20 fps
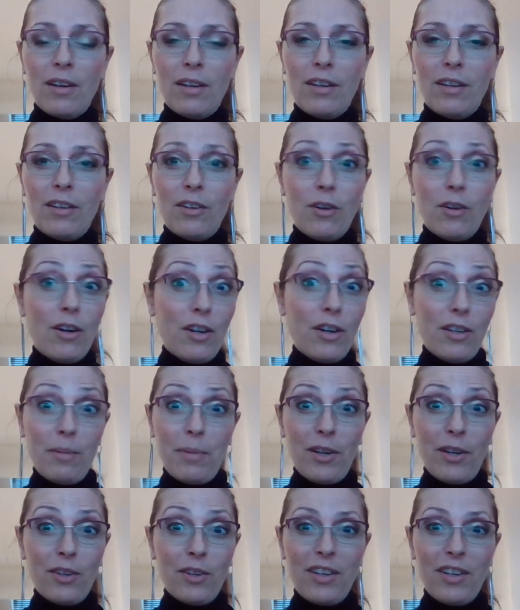heard
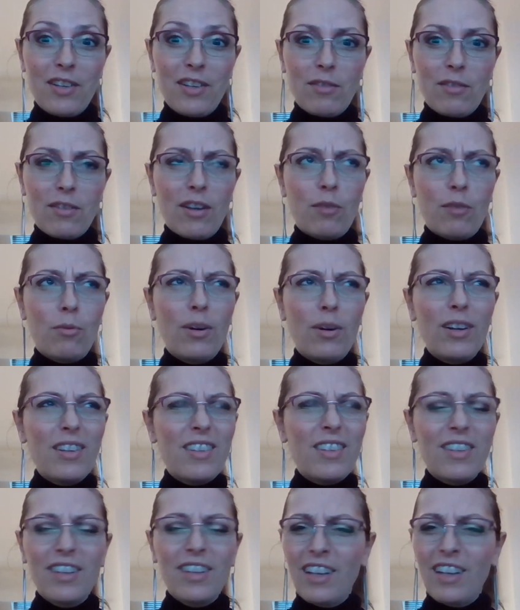about this. I was like, what?
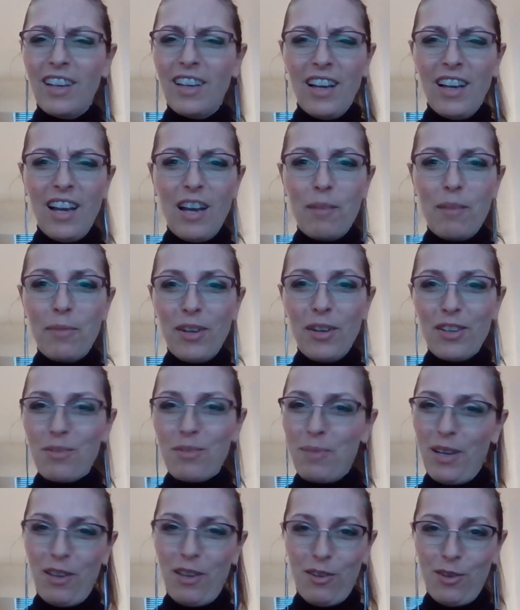I am not
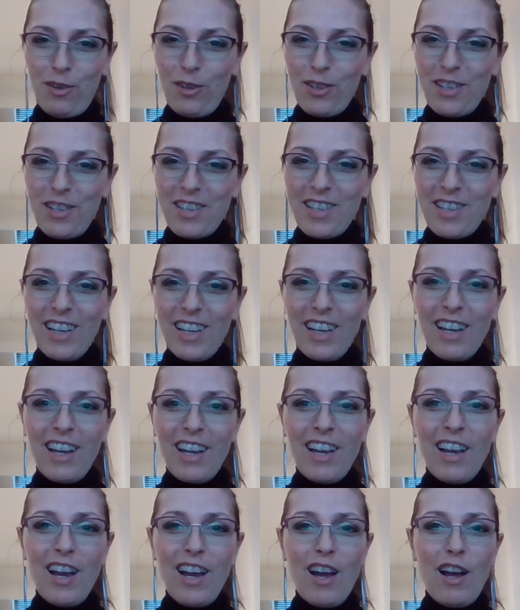my thoughts?
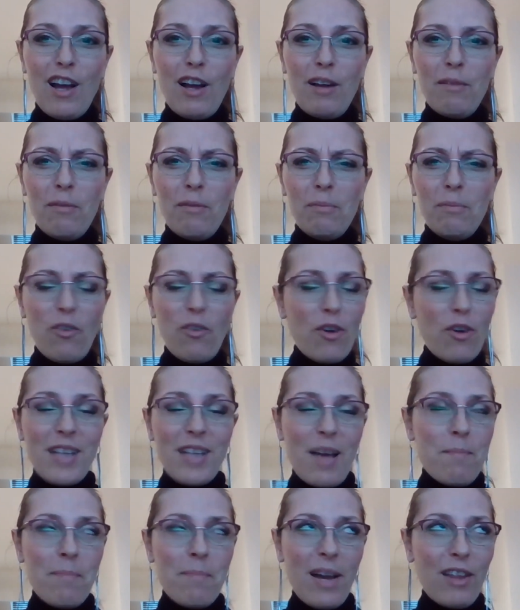Of course
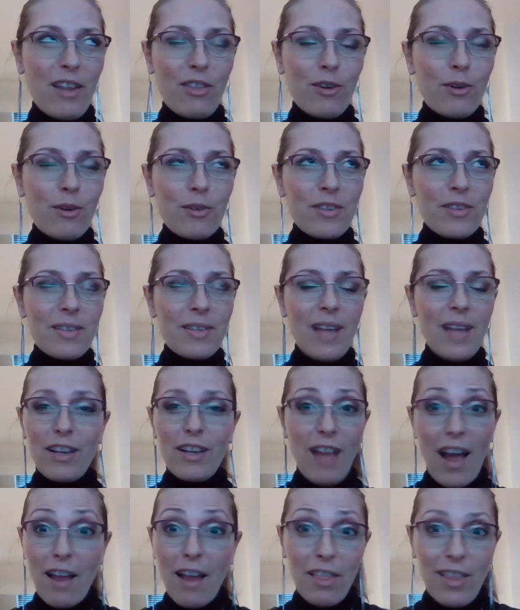I'm my thoughts.
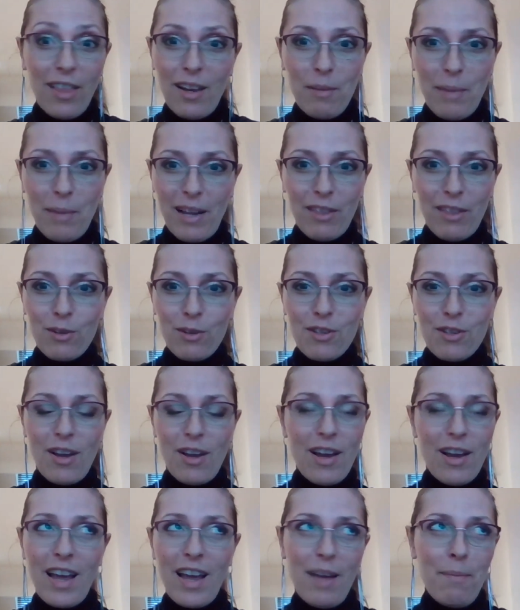I think my thoughts, so
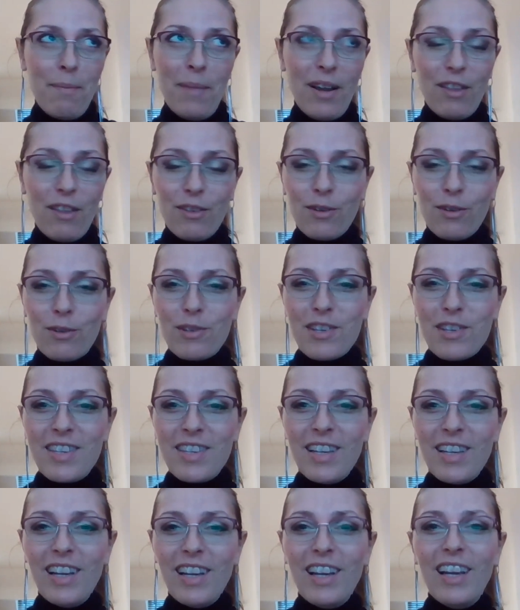I am my thoughts.
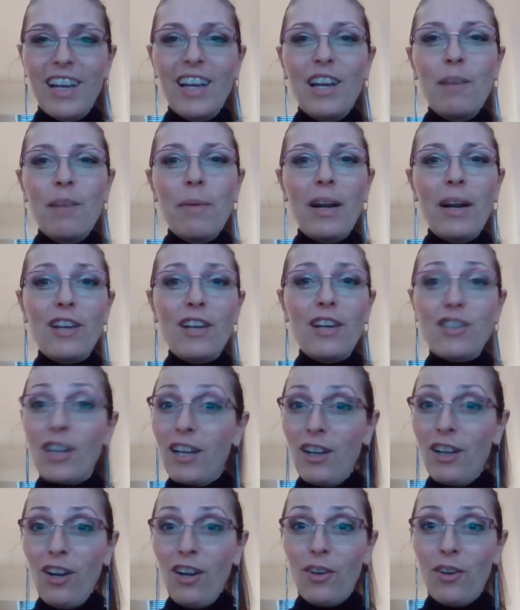But actually,
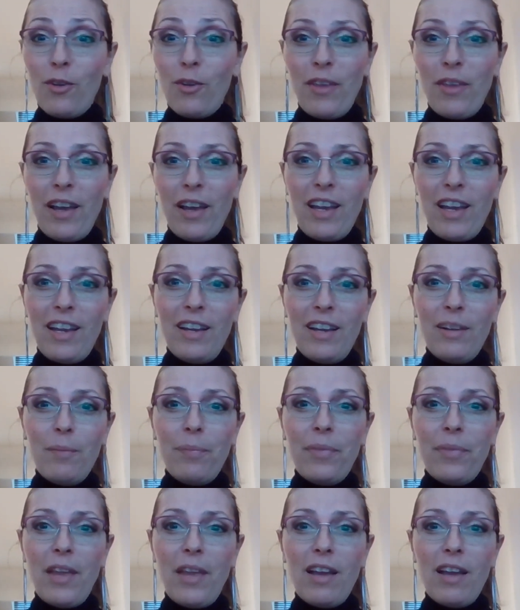no,
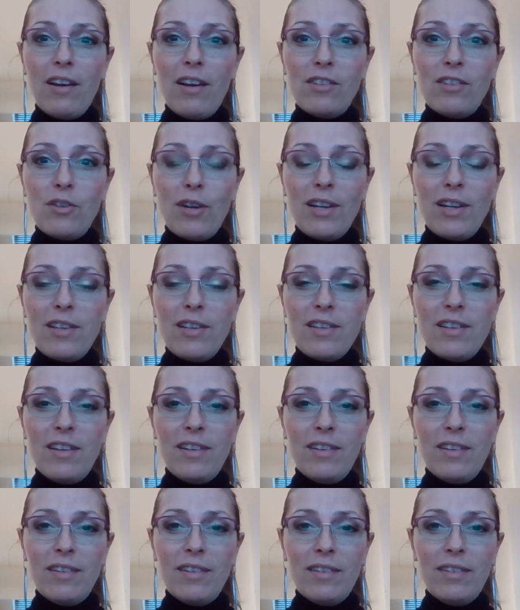they are
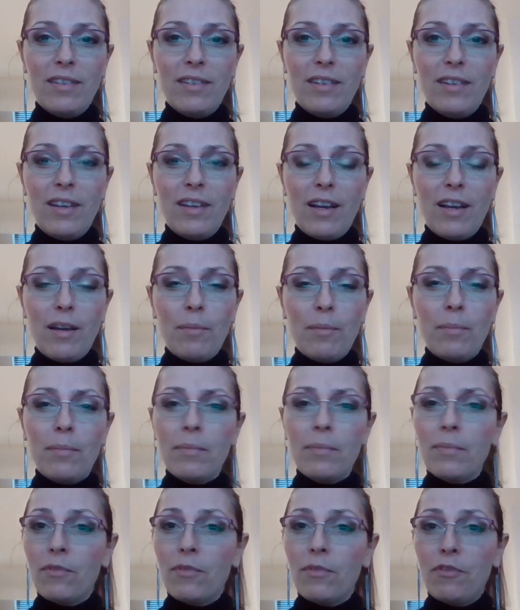transient
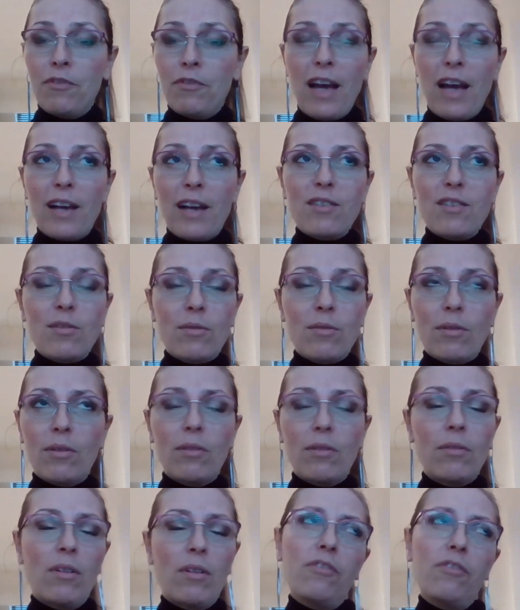facts,
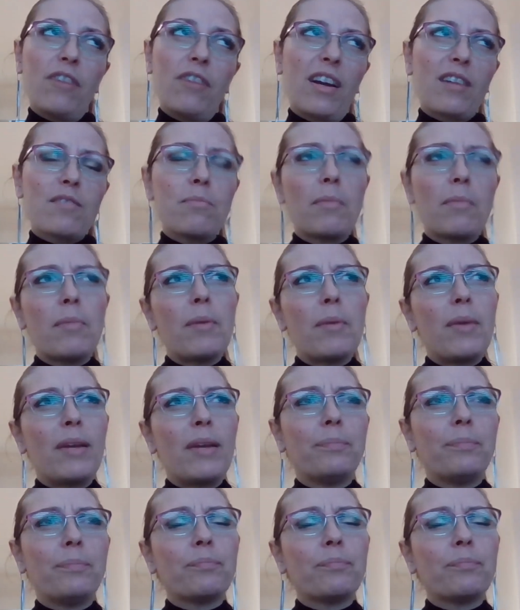or not facts, maybe